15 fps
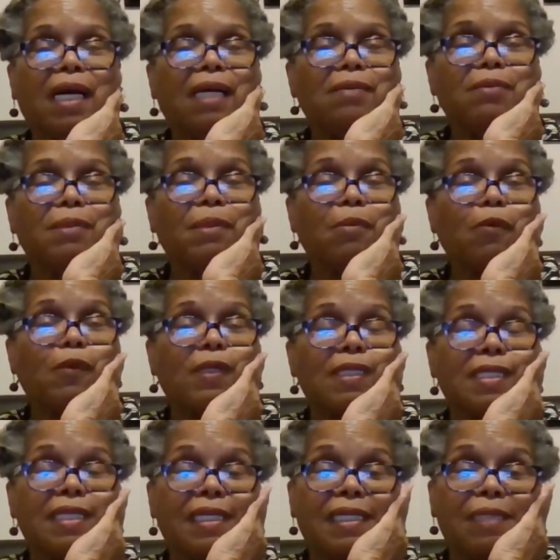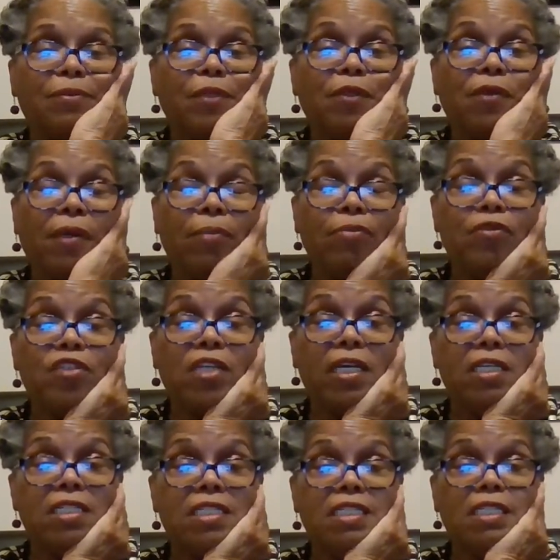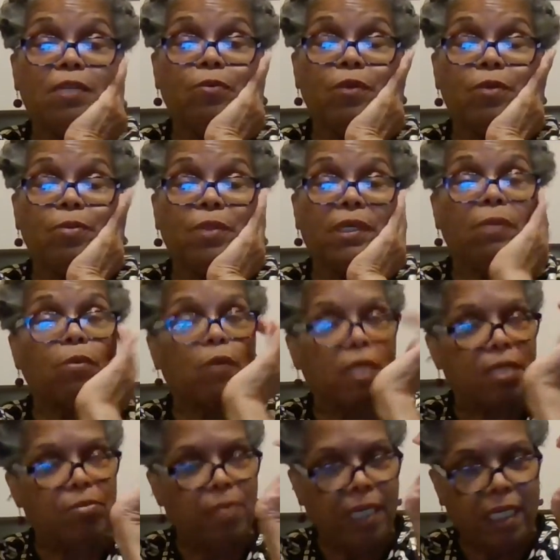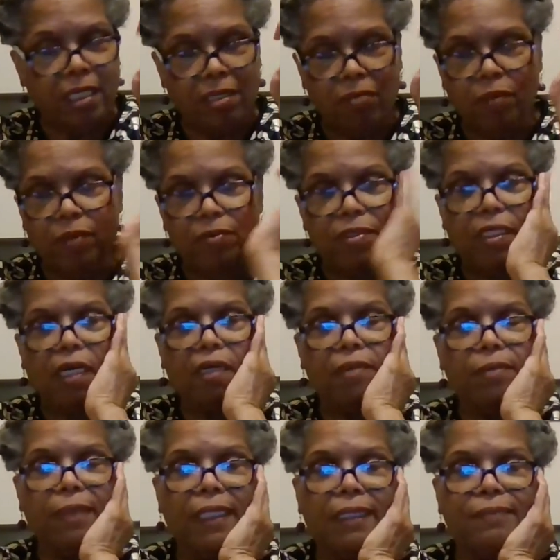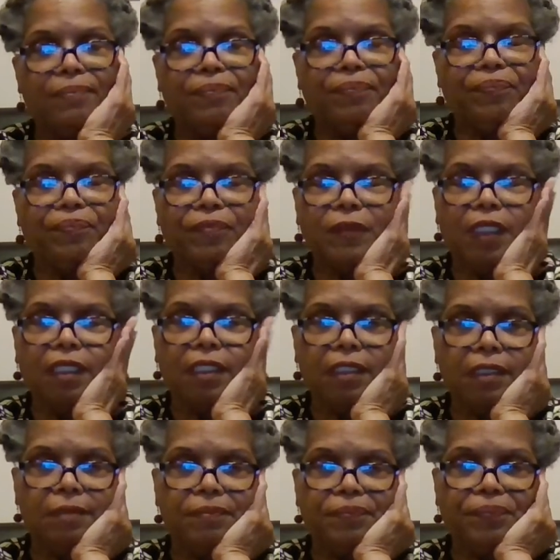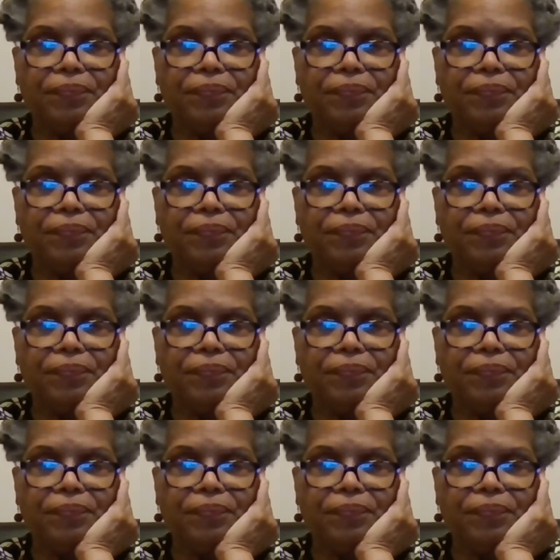I remember one time here, I'm changing subject, but I'm going to get back to what we was talking about. Um,